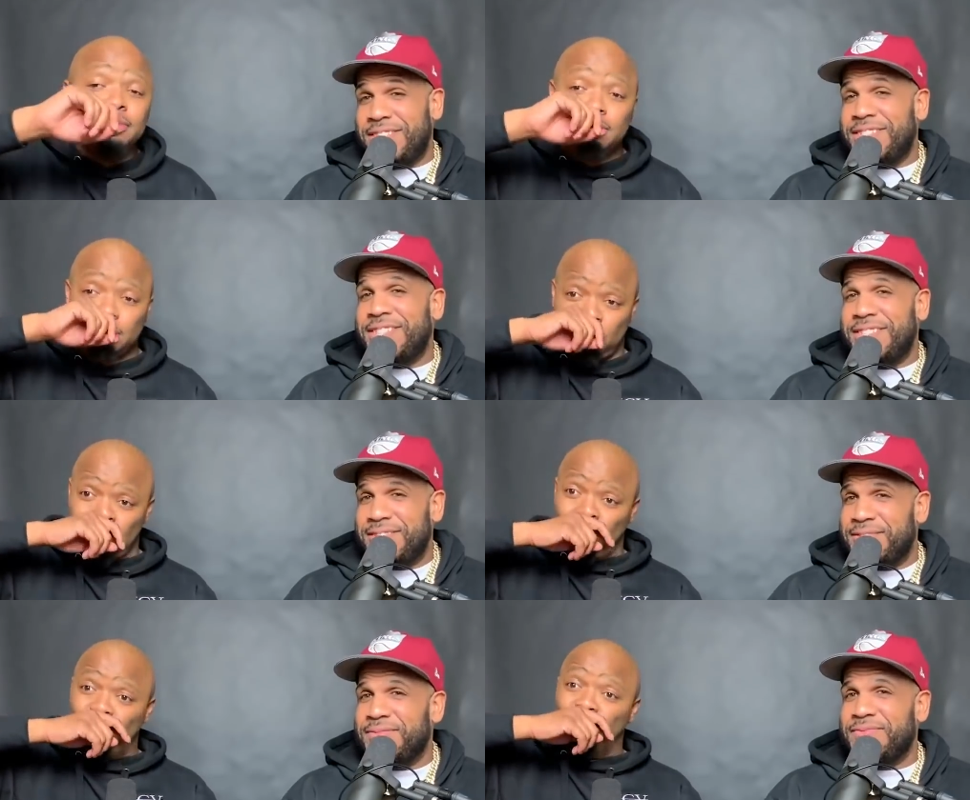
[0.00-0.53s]

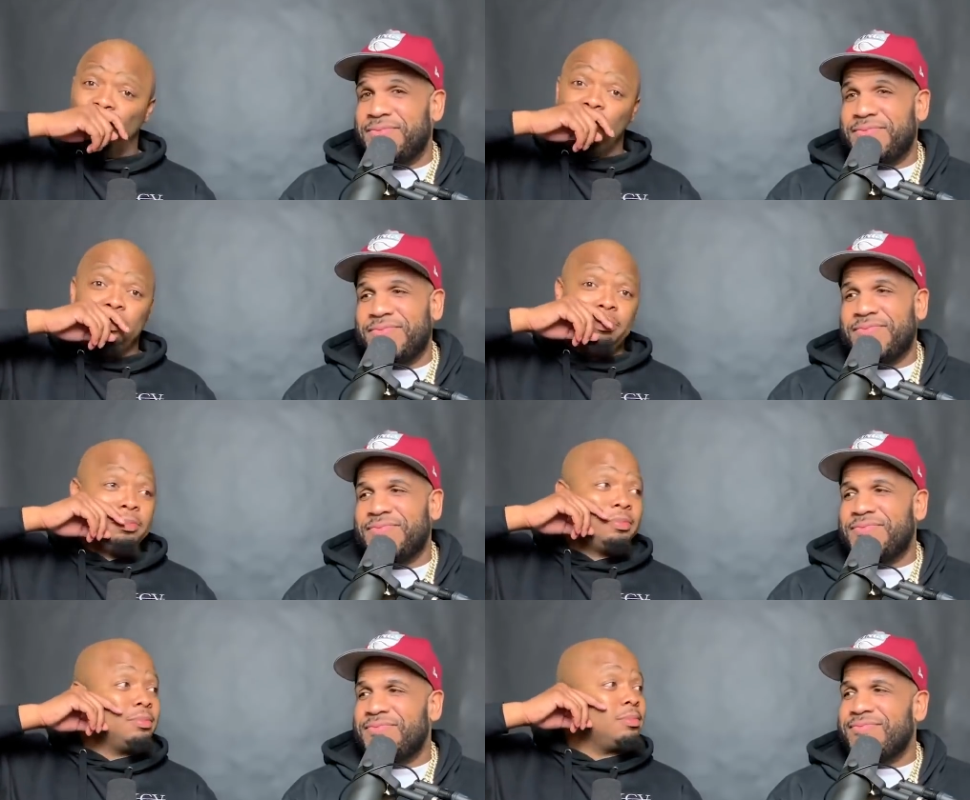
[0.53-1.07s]
Speaker 1: first two were
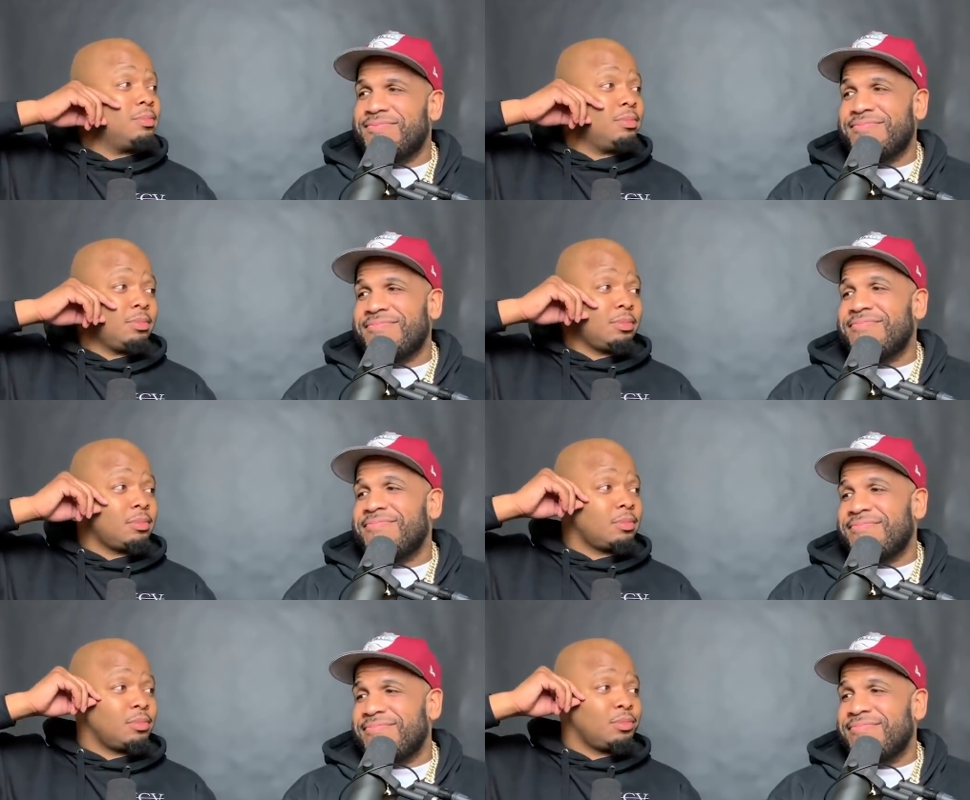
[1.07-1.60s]
trash. You'd be like,
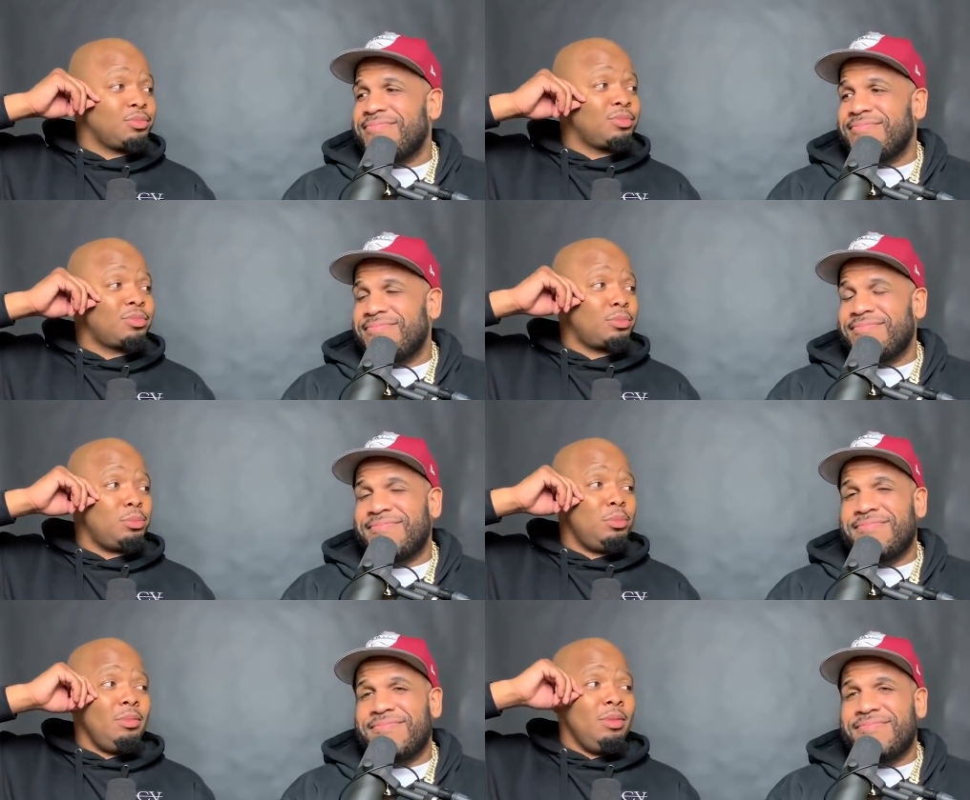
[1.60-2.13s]
ah, they
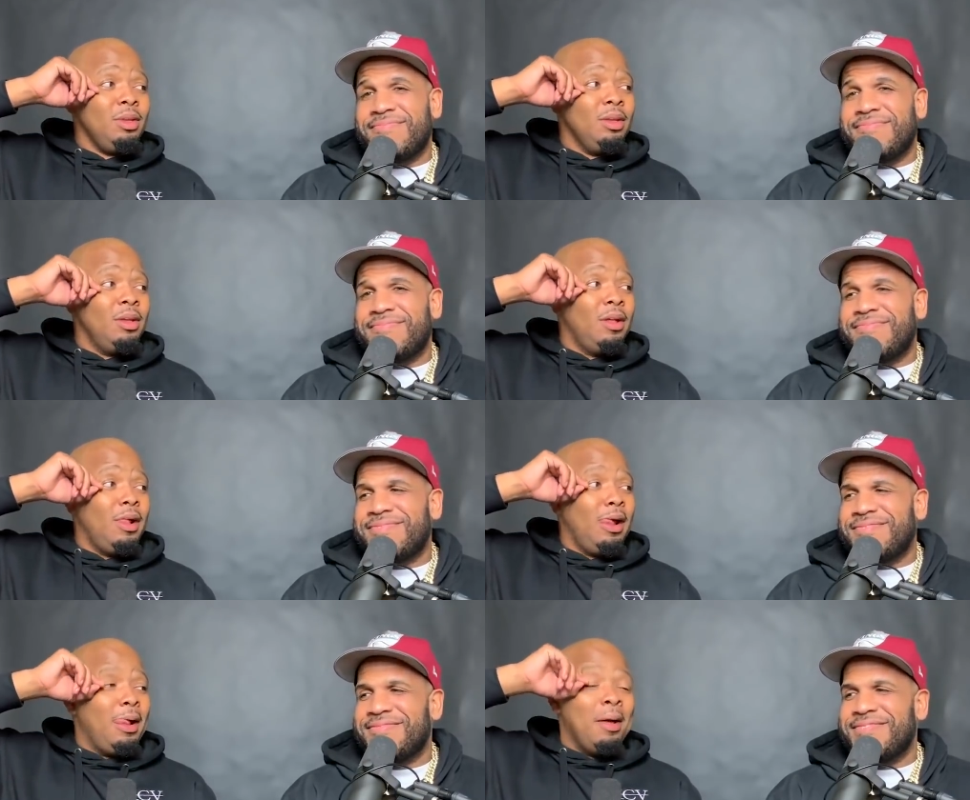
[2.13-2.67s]
died, they
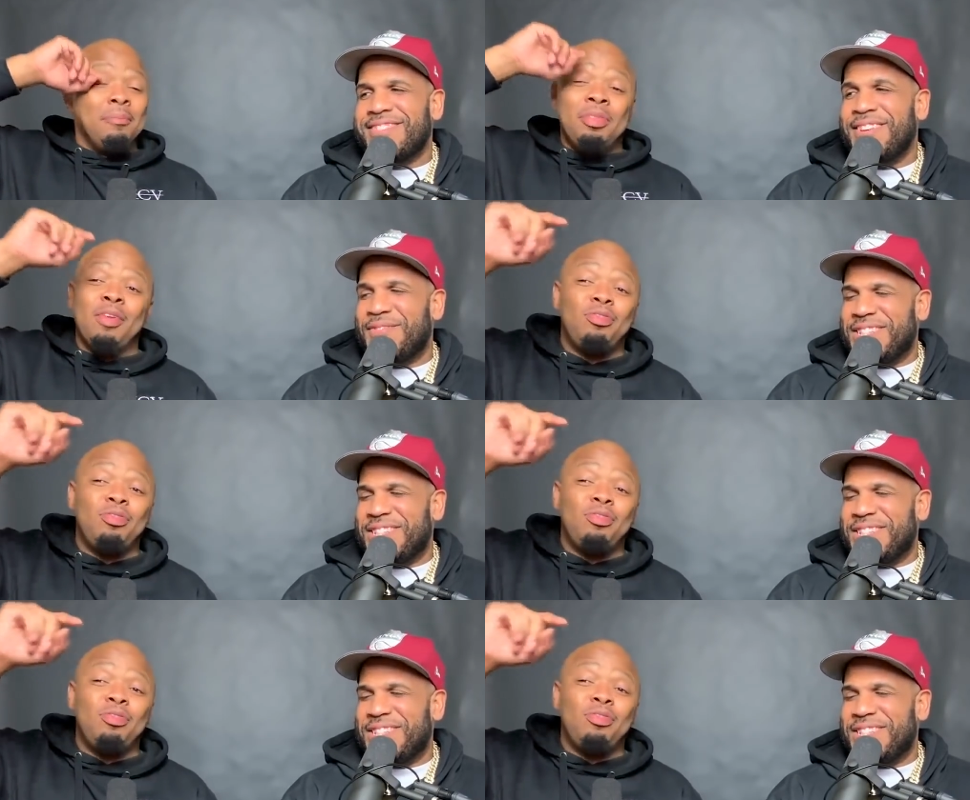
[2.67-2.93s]
died.